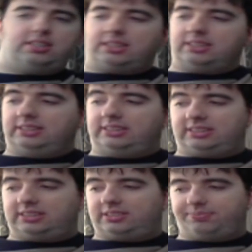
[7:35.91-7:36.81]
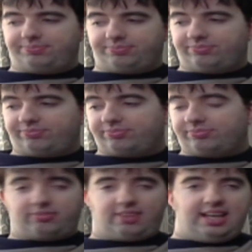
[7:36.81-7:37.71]
because
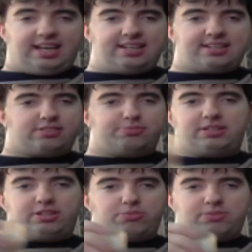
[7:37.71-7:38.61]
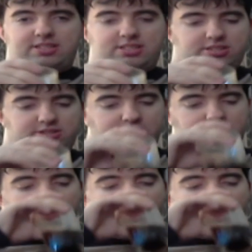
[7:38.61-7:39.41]
hey, it would be a good way to do it.